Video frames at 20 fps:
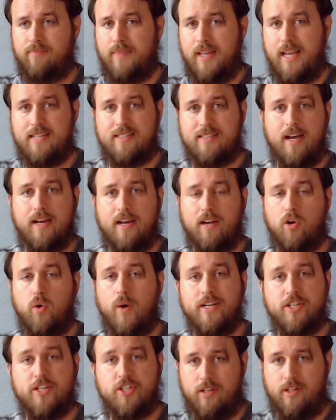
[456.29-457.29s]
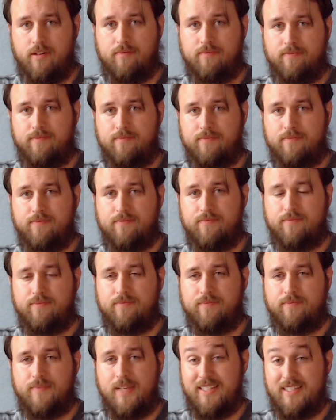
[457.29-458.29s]
It's not a question.
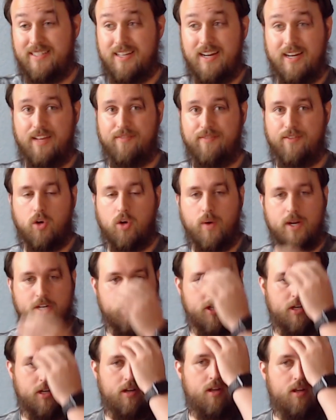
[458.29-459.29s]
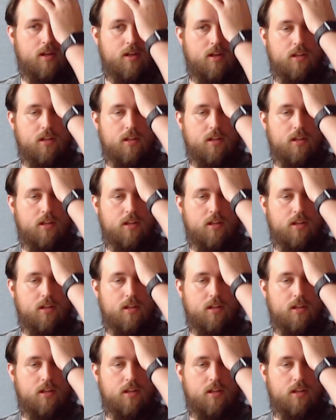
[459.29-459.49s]
It's not even a question.